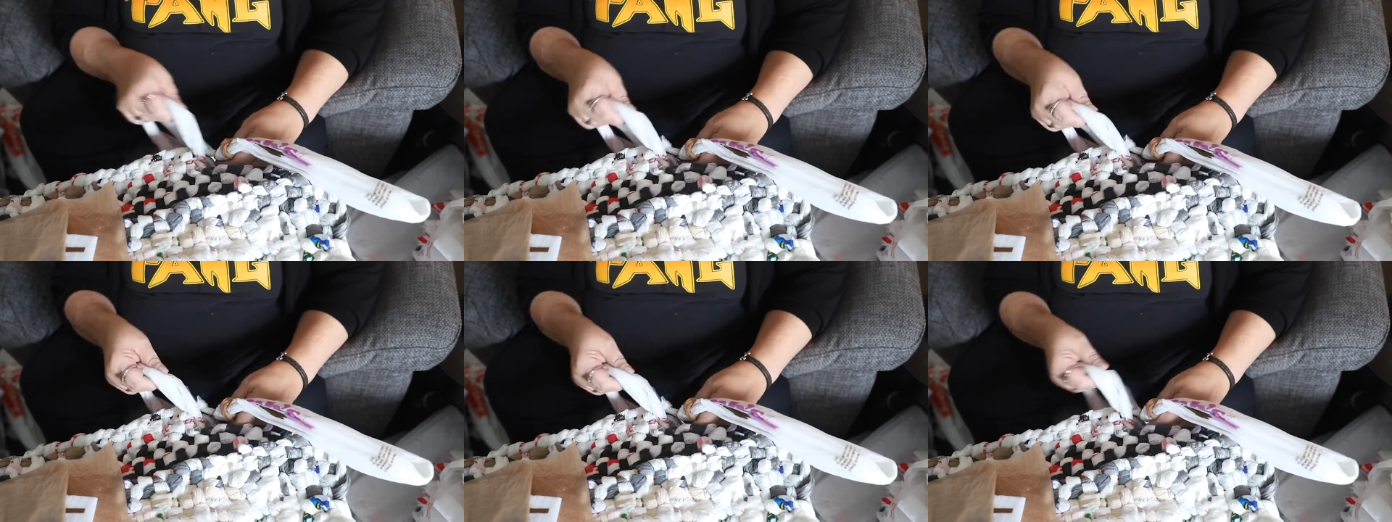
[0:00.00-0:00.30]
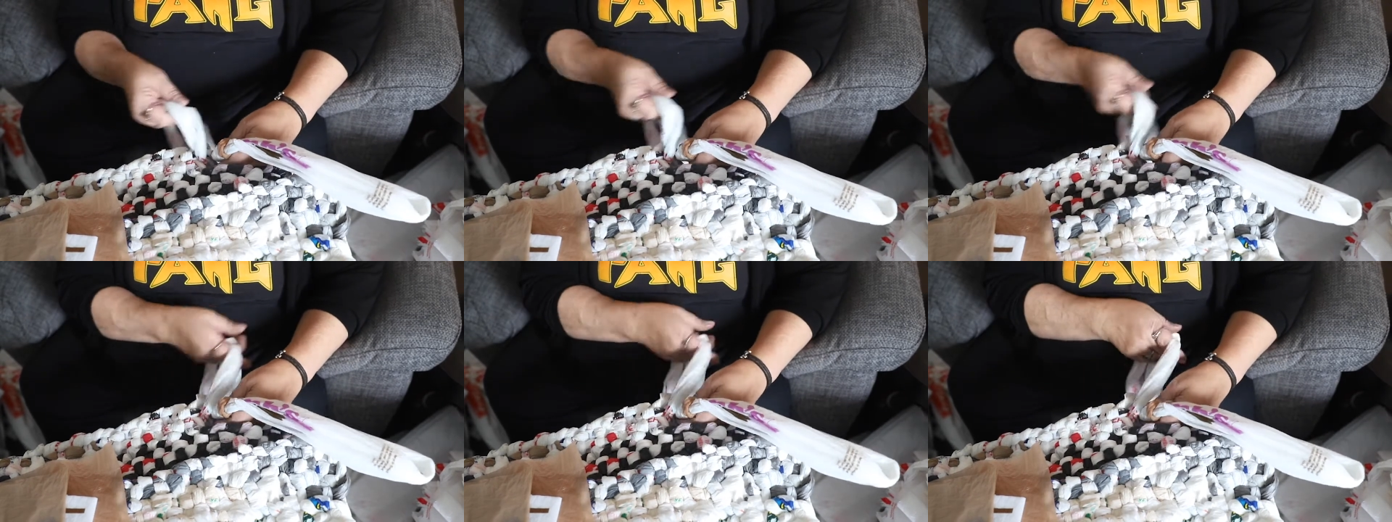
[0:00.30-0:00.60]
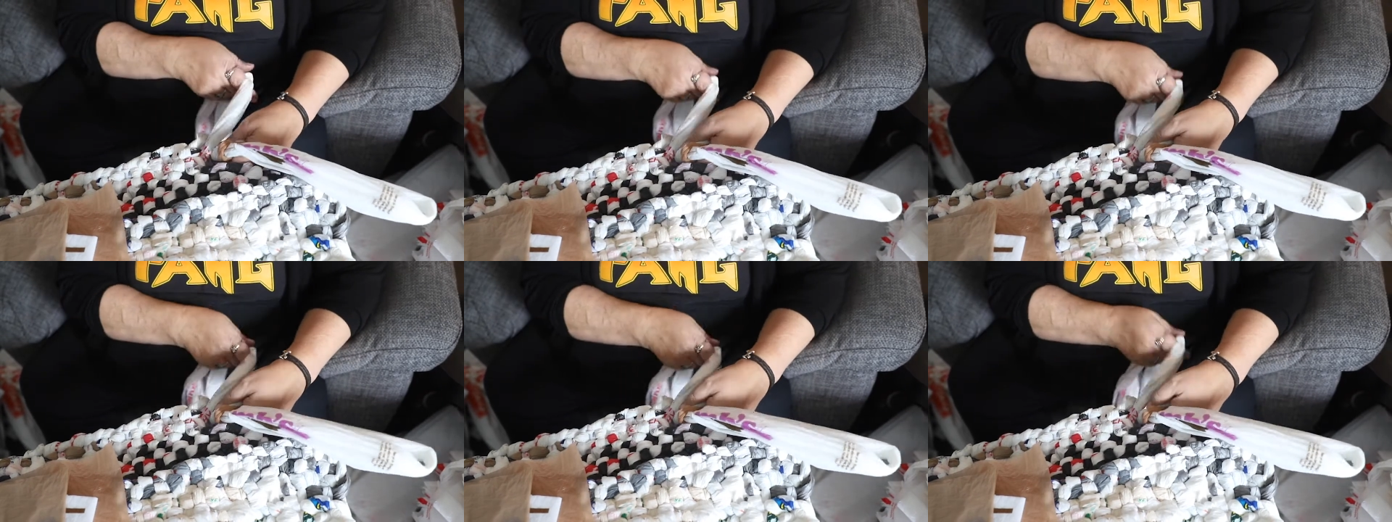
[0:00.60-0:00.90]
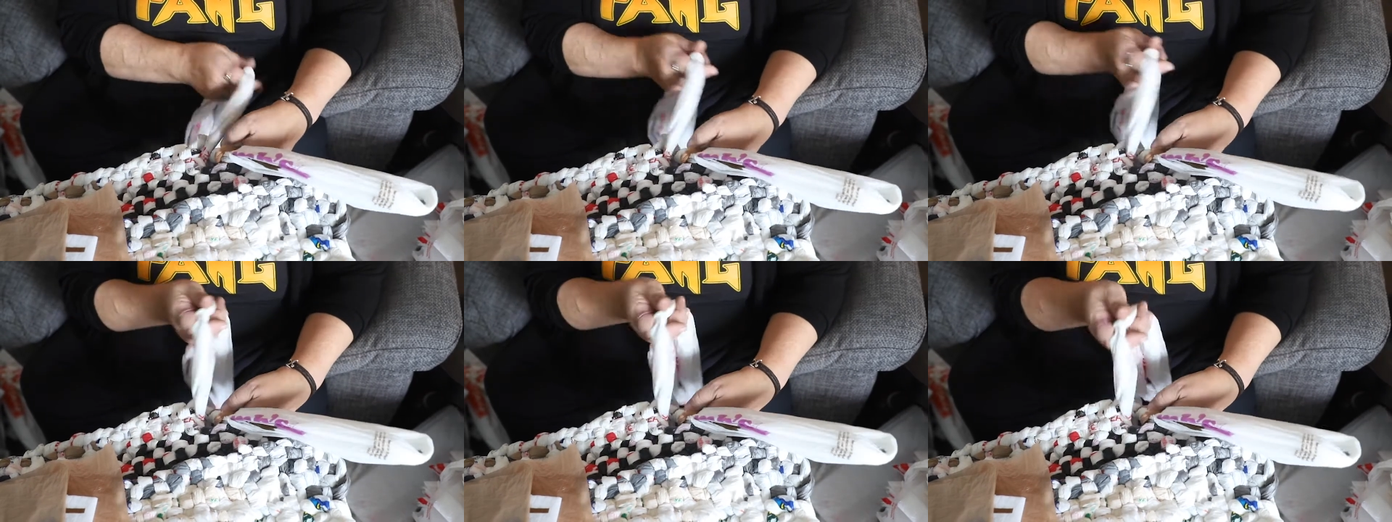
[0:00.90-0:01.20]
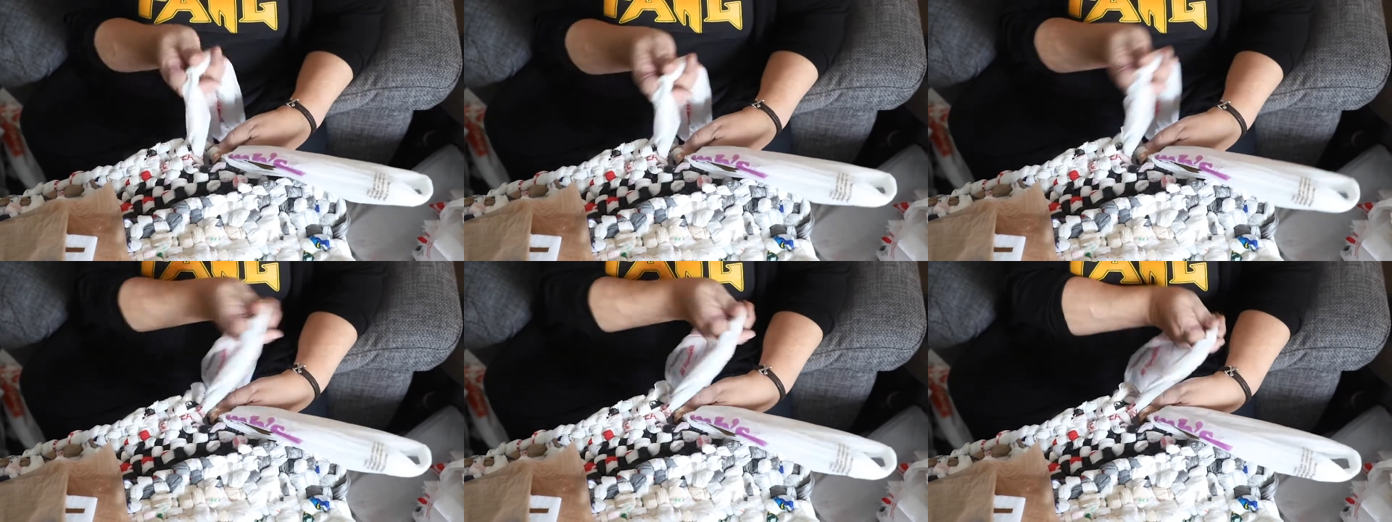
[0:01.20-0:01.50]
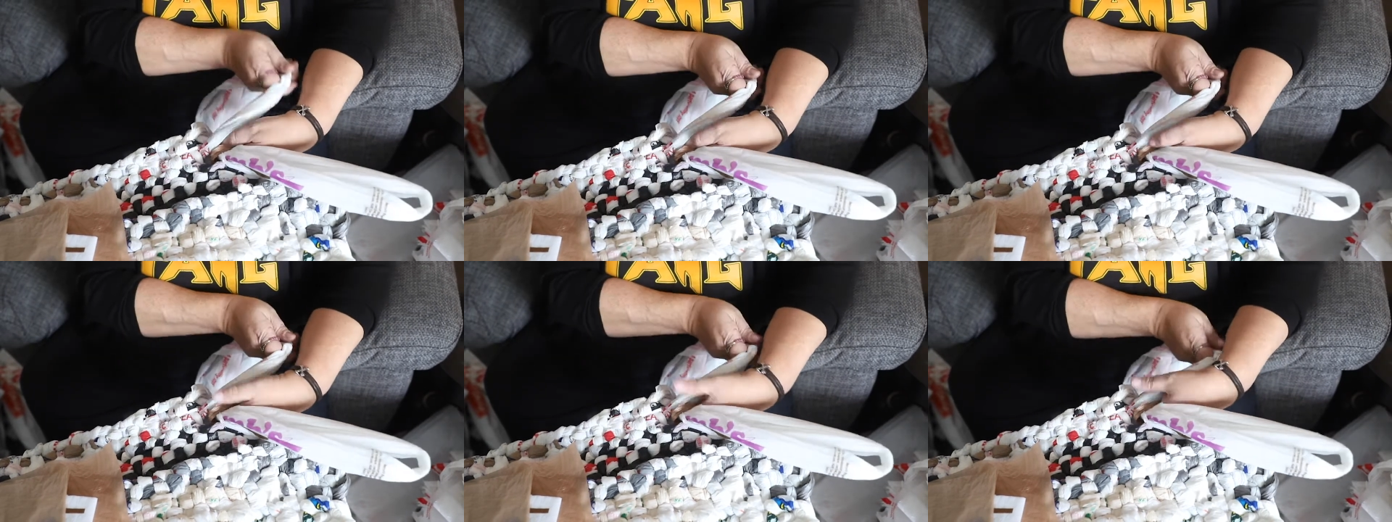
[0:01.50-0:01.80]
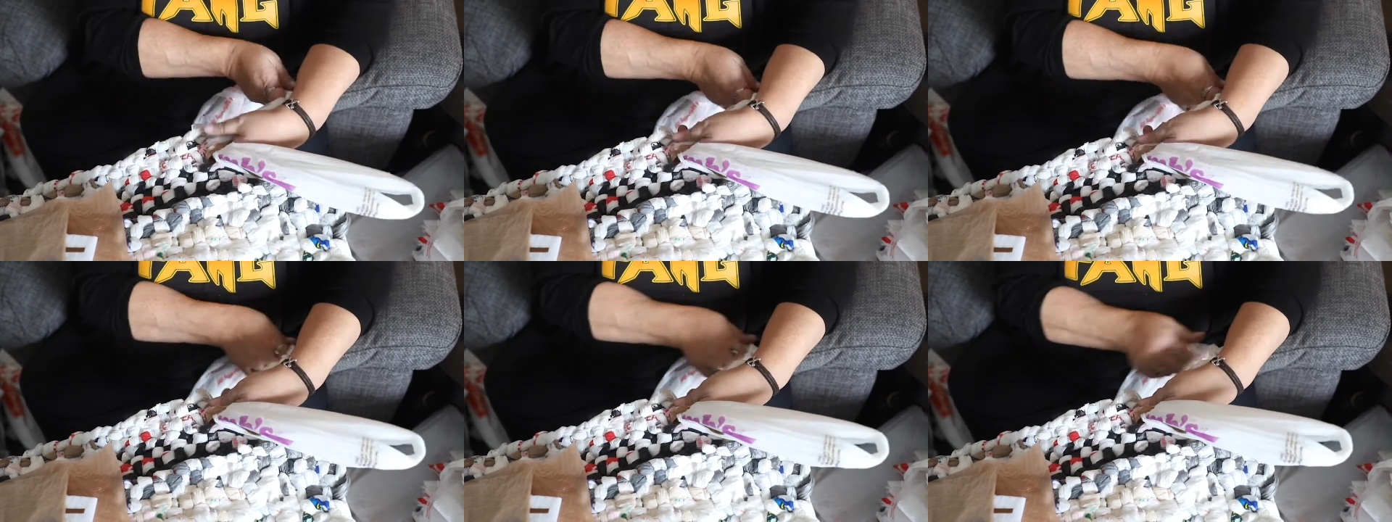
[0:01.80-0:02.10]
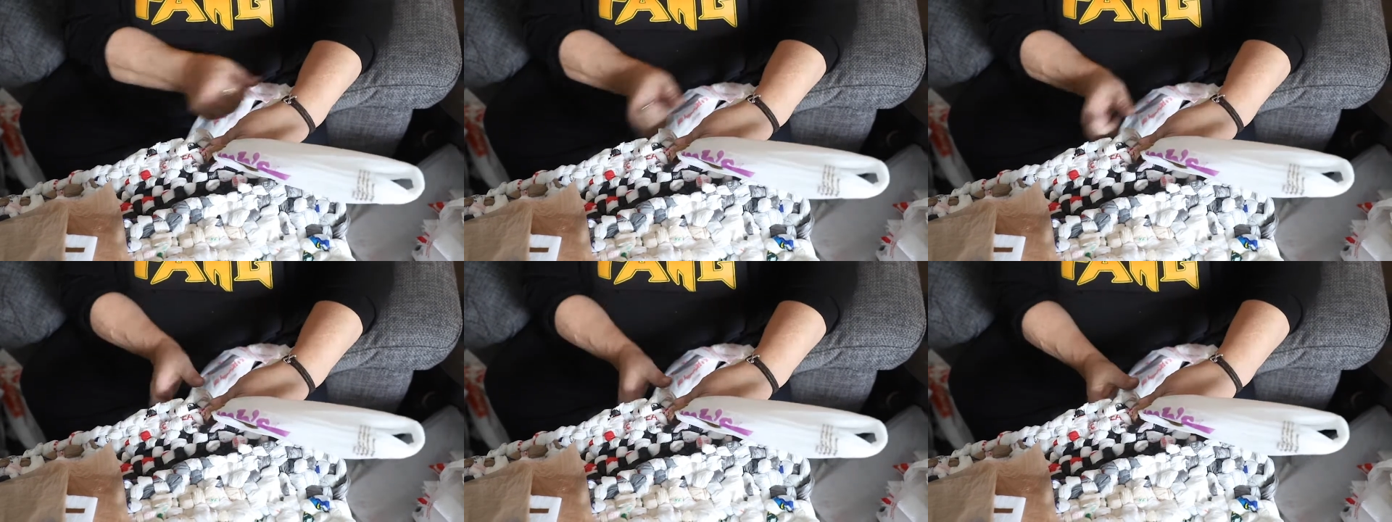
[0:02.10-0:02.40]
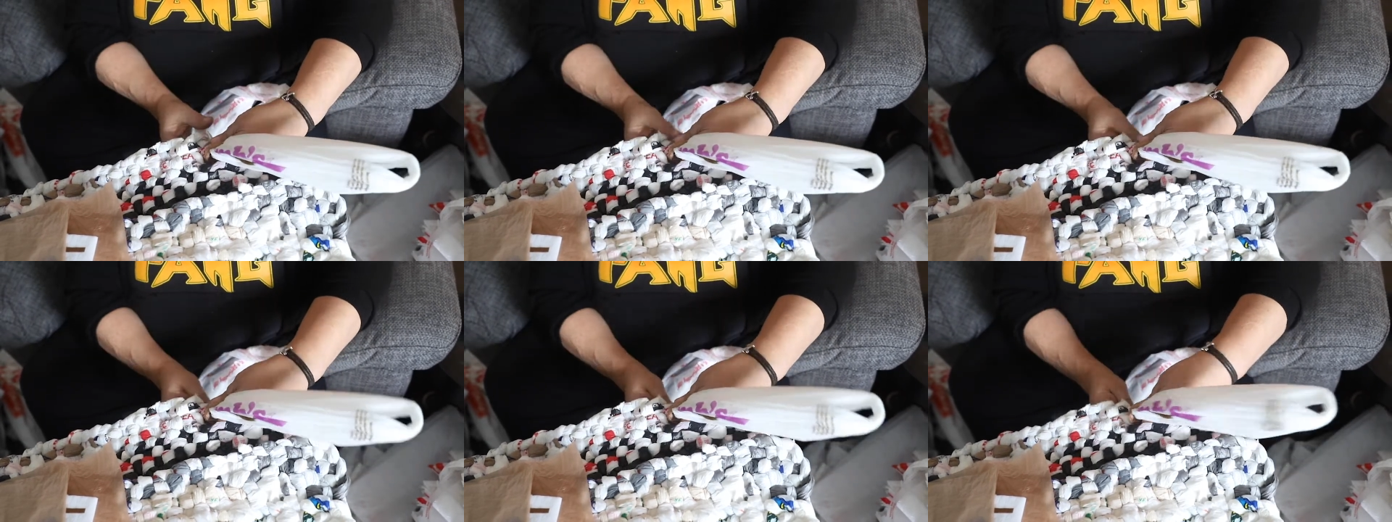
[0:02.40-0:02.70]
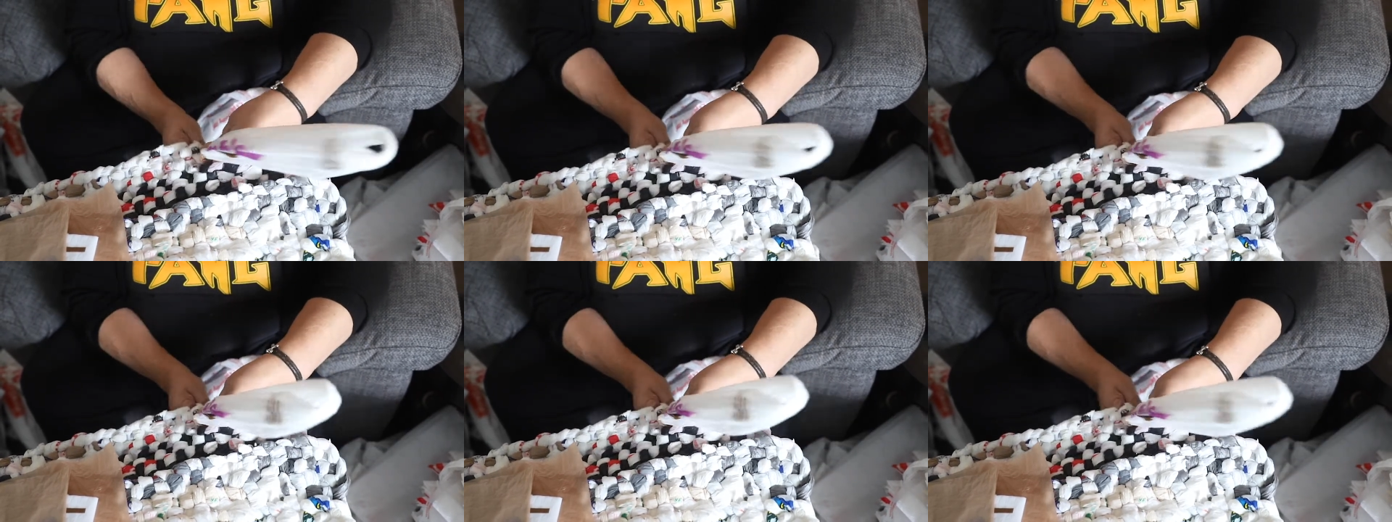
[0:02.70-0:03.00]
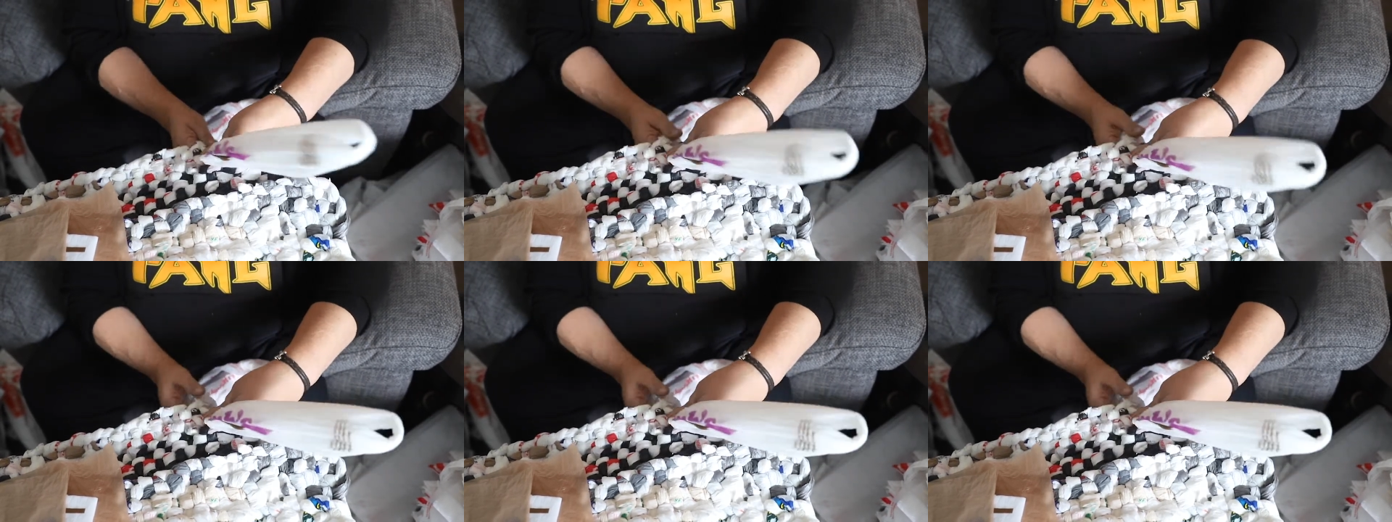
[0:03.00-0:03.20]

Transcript: (no speaker visible)